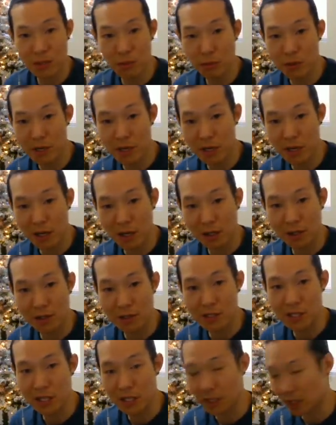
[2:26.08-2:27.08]
$3
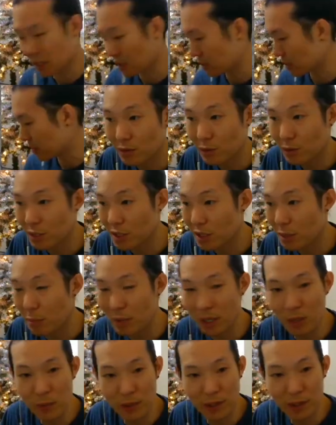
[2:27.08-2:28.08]
ticket. We need a
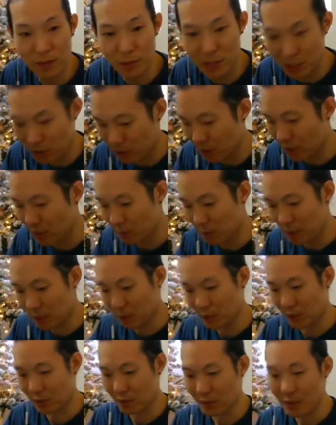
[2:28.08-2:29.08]
big winner, we do need a big
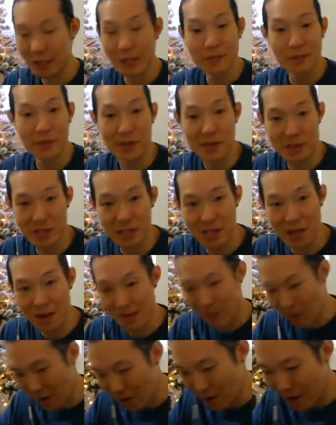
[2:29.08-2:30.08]
winner. This is a
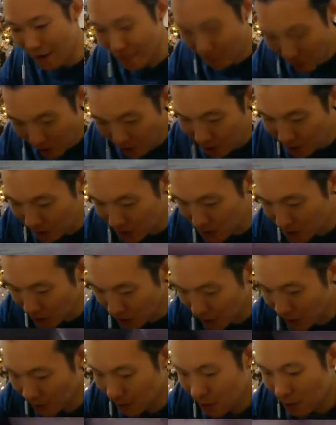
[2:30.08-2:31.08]
very, very good
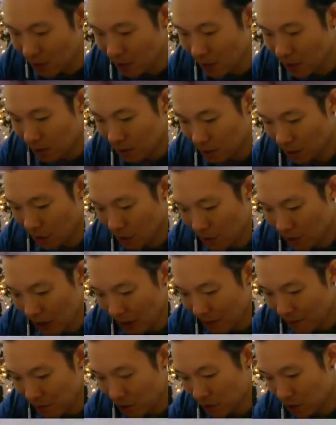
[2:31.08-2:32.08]
ticket. So you
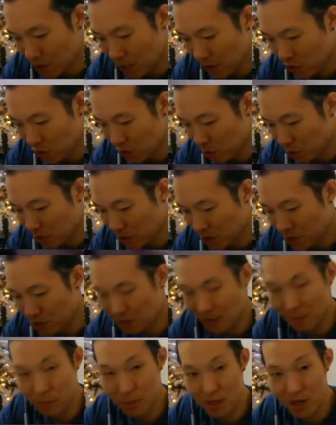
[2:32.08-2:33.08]
have your Tetris
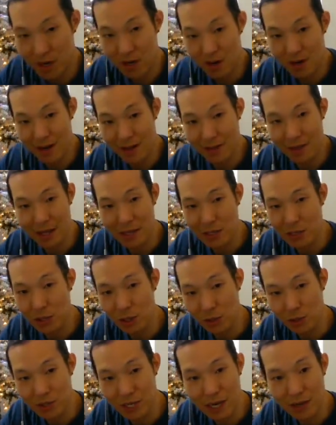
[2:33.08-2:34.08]
pieces up here and then you
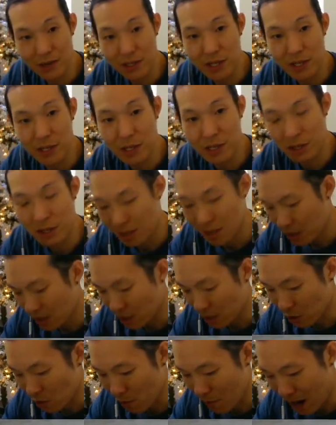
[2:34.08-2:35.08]
go down here
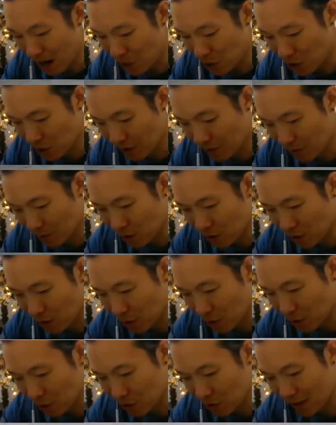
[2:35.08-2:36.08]
and you match them,
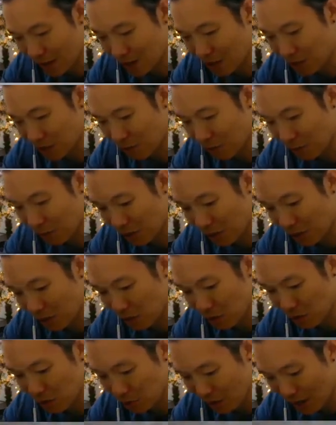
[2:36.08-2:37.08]
you scratch them up here
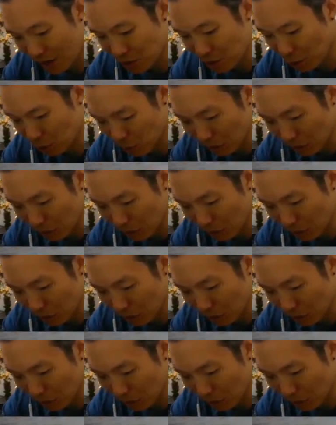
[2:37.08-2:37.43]
and you scratch the